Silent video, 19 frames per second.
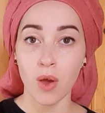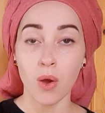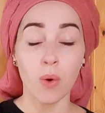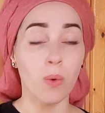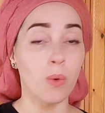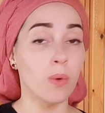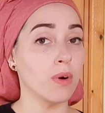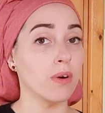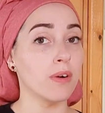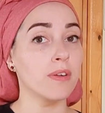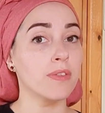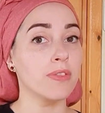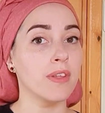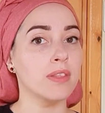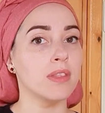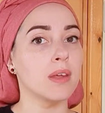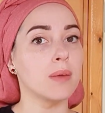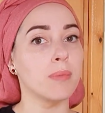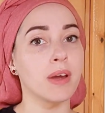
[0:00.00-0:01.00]
or
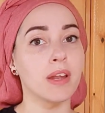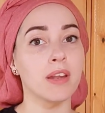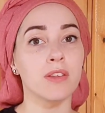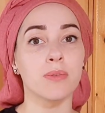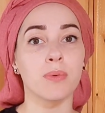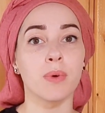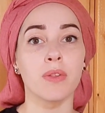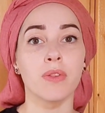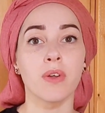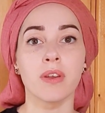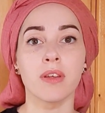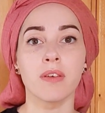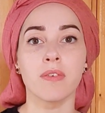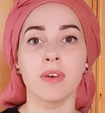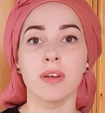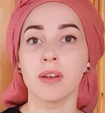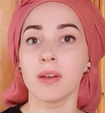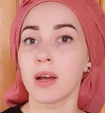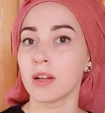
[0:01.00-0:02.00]
that they might as well not
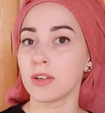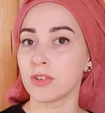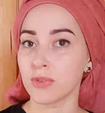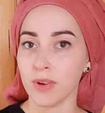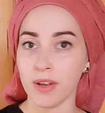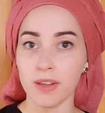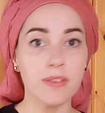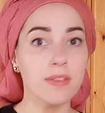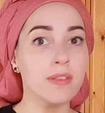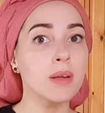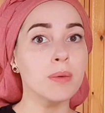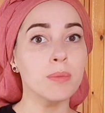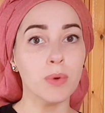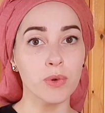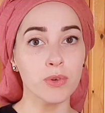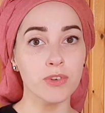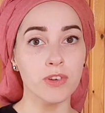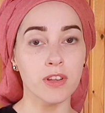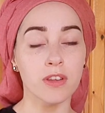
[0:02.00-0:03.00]
even address the
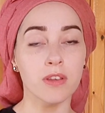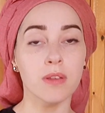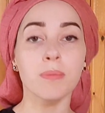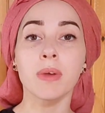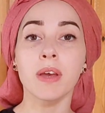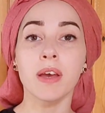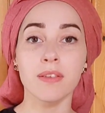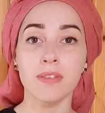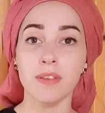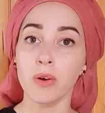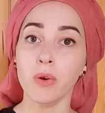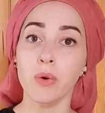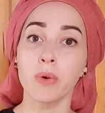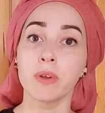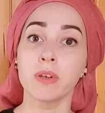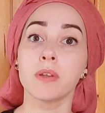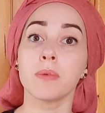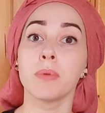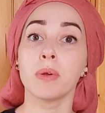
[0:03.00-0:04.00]
emotions because they're
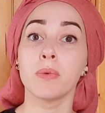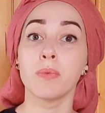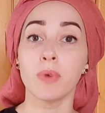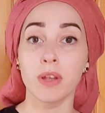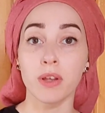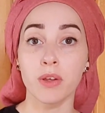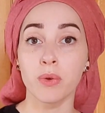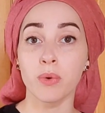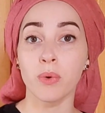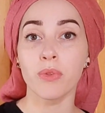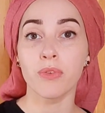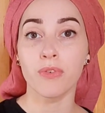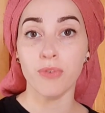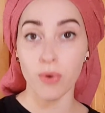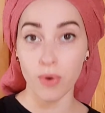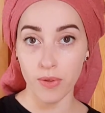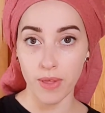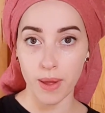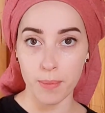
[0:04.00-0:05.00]
going to be ridiculed
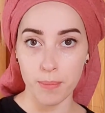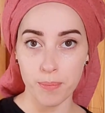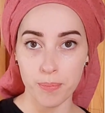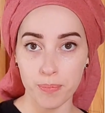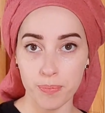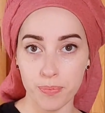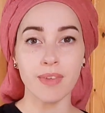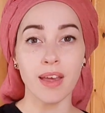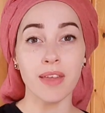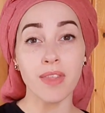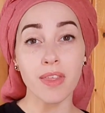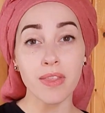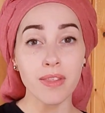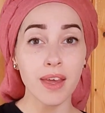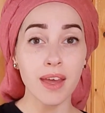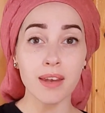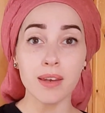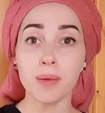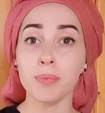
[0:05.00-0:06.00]
for them. And then
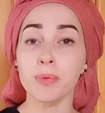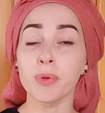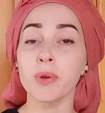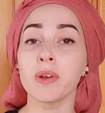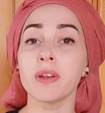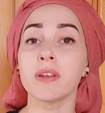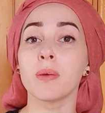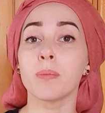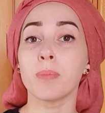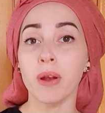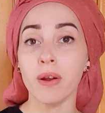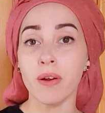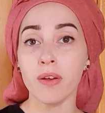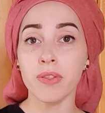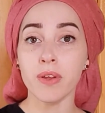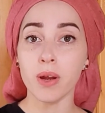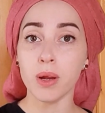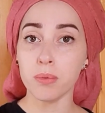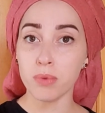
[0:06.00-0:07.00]
they end up learning to bury
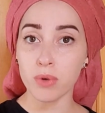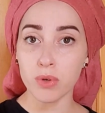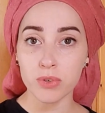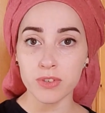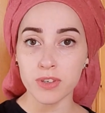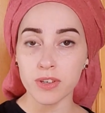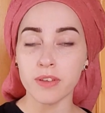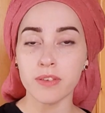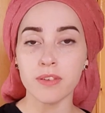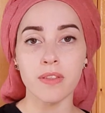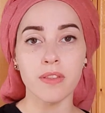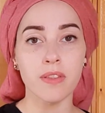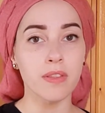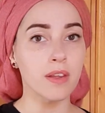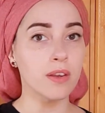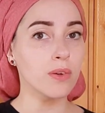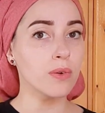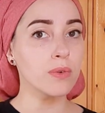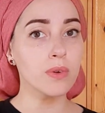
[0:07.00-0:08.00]
their emotions, and then they don't